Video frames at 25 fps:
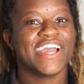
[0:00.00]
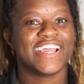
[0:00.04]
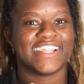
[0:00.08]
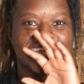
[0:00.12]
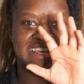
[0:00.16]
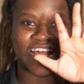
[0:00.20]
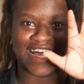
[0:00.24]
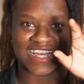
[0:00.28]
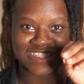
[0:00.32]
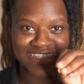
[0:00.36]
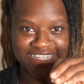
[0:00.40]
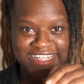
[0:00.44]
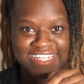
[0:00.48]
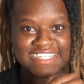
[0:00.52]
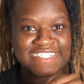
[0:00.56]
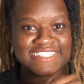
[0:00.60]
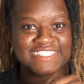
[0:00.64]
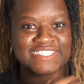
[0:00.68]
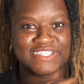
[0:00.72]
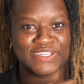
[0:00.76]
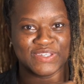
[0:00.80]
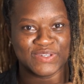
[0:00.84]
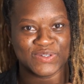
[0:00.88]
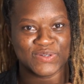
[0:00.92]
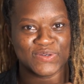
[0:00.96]
That's an
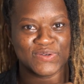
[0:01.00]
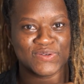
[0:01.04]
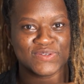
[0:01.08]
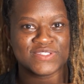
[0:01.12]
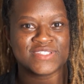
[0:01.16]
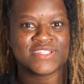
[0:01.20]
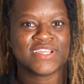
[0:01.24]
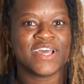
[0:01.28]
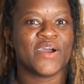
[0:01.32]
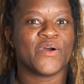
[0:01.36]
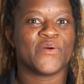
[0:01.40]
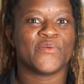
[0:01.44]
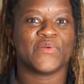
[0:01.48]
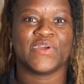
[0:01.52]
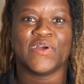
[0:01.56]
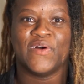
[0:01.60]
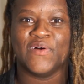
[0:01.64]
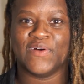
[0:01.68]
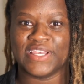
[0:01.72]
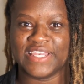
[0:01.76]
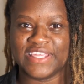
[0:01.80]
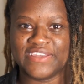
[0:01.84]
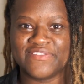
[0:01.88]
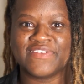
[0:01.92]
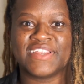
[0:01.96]
excuse. We're
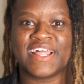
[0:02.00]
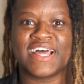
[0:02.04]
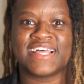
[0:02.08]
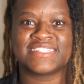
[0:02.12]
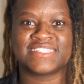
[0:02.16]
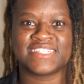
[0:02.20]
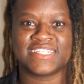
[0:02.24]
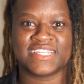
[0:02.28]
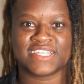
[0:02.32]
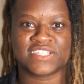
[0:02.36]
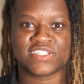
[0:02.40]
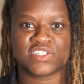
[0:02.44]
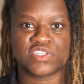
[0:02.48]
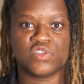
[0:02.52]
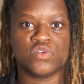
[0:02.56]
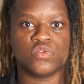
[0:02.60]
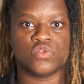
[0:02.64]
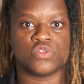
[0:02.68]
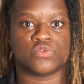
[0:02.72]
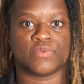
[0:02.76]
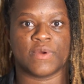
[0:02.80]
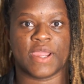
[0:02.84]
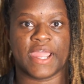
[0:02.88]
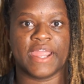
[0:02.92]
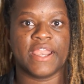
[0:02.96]
gonna leave it as an
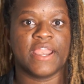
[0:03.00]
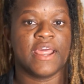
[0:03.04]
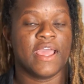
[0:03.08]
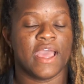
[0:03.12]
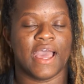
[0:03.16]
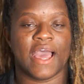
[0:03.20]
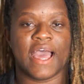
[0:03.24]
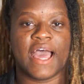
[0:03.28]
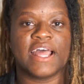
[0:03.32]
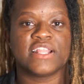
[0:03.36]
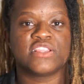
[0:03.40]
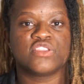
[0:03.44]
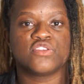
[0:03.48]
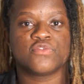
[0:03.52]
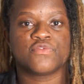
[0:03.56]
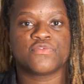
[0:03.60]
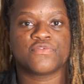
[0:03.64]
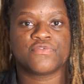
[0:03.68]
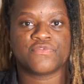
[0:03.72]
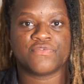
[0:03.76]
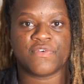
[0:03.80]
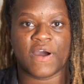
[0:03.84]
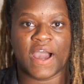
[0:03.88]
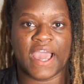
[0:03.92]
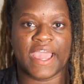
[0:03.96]
excuse, right? I had to
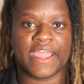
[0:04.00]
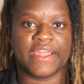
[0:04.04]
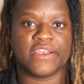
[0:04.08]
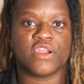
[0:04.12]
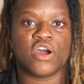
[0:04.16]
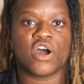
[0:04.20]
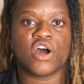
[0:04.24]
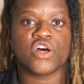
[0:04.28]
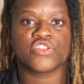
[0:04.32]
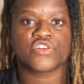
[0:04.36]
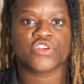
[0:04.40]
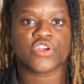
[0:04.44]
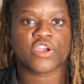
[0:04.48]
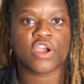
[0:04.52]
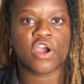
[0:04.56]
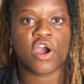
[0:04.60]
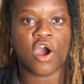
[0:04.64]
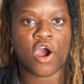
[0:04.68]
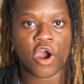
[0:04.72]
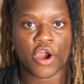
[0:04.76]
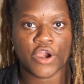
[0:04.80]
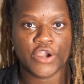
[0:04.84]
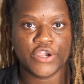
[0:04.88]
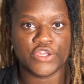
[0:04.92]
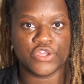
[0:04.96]
find other
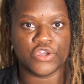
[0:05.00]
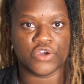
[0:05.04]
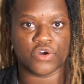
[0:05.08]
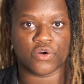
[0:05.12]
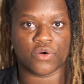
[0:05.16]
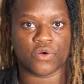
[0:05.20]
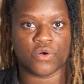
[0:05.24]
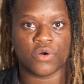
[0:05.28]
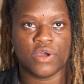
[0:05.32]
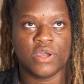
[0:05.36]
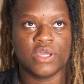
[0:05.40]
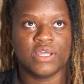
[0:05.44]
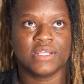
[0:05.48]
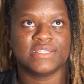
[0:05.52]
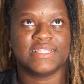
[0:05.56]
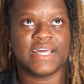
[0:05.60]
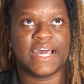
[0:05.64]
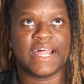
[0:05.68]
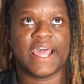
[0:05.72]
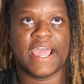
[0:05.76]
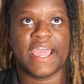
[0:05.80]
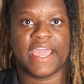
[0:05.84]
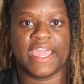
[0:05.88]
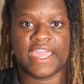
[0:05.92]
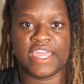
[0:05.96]
cardio that I